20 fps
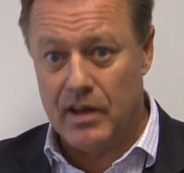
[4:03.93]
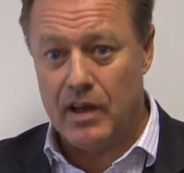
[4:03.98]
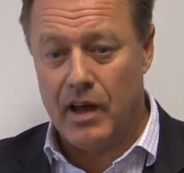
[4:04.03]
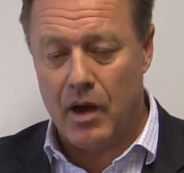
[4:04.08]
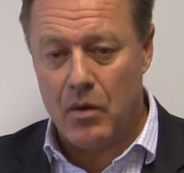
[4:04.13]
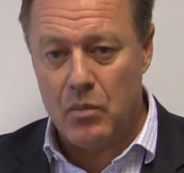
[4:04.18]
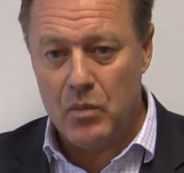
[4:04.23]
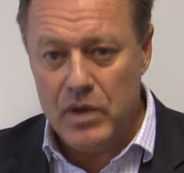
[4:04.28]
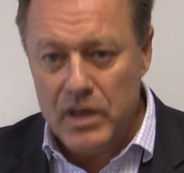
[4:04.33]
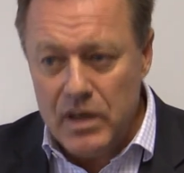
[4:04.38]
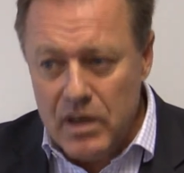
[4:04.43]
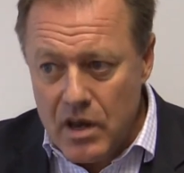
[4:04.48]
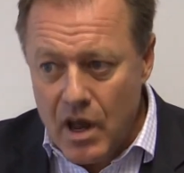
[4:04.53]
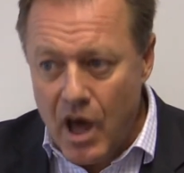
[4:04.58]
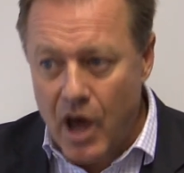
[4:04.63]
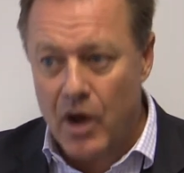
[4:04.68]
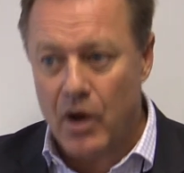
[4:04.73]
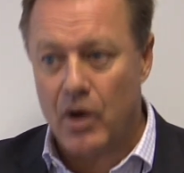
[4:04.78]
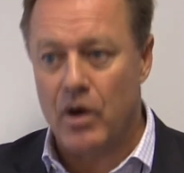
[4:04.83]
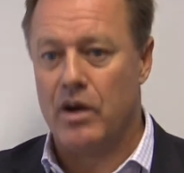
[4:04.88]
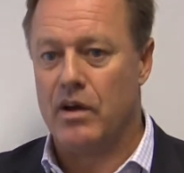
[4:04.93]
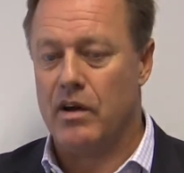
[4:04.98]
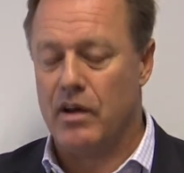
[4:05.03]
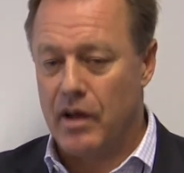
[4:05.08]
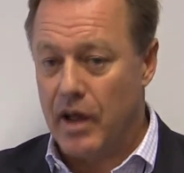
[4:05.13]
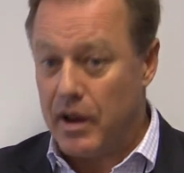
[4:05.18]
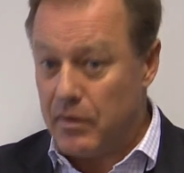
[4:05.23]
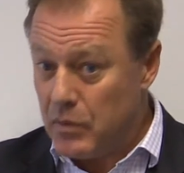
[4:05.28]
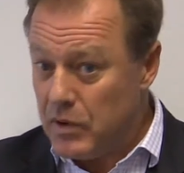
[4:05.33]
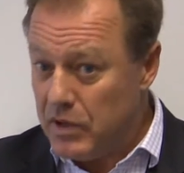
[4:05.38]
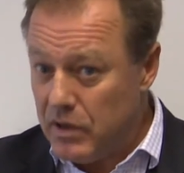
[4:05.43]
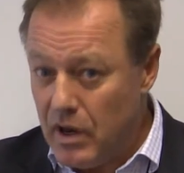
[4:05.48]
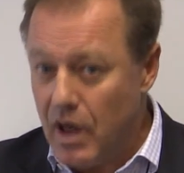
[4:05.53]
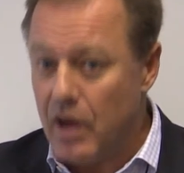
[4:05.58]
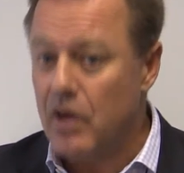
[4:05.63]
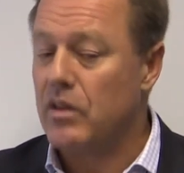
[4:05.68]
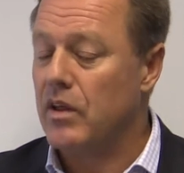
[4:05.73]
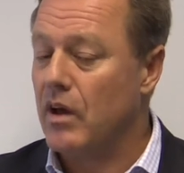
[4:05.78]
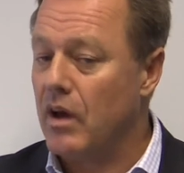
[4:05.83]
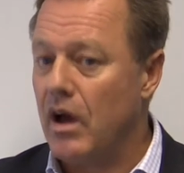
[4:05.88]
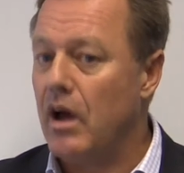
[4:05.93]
And we know that